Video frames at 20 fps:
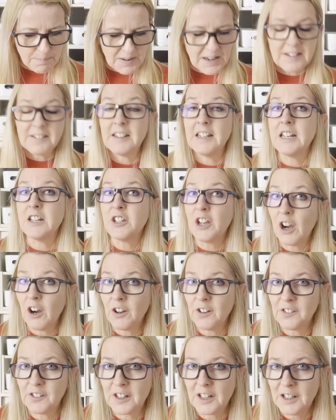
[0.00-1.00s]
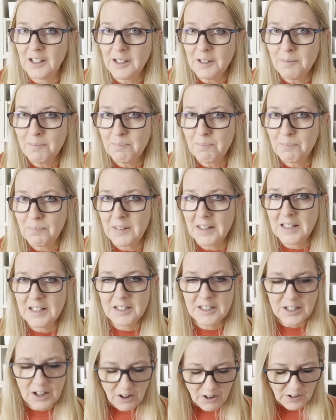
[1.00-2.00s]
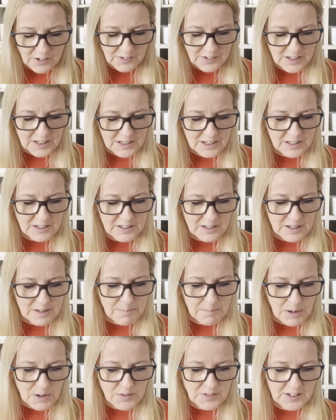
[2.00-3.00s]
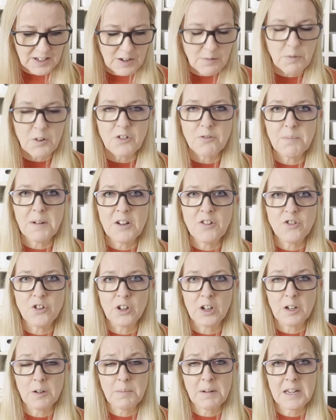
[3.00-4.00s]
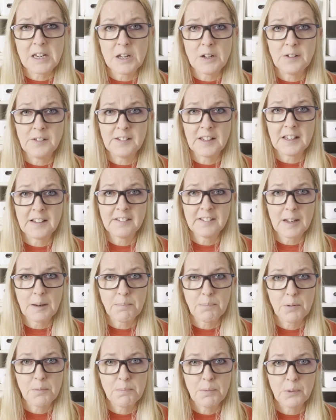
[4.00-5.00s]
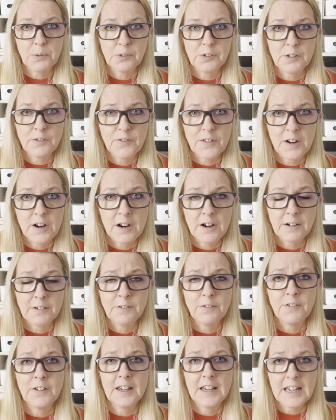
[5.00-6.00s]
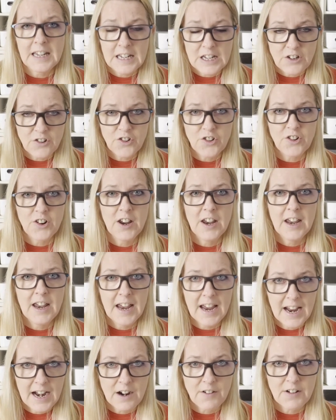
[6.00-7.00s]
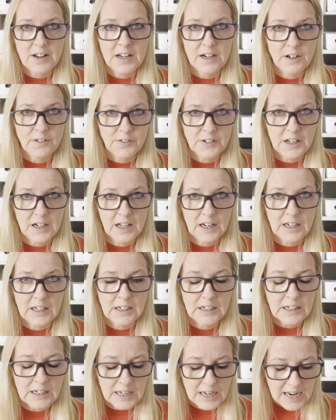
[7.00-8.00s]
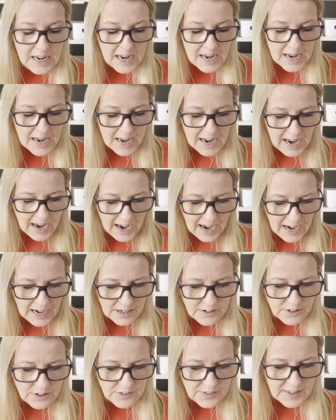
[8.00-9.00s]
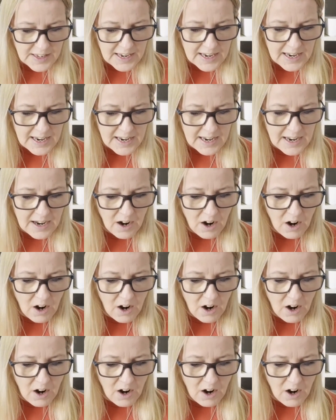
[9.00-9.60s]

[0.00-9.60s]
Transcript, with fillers: it's an intarsia, intarsia motif, which means you're going to be using separate balls of yarn for each area of colour. And there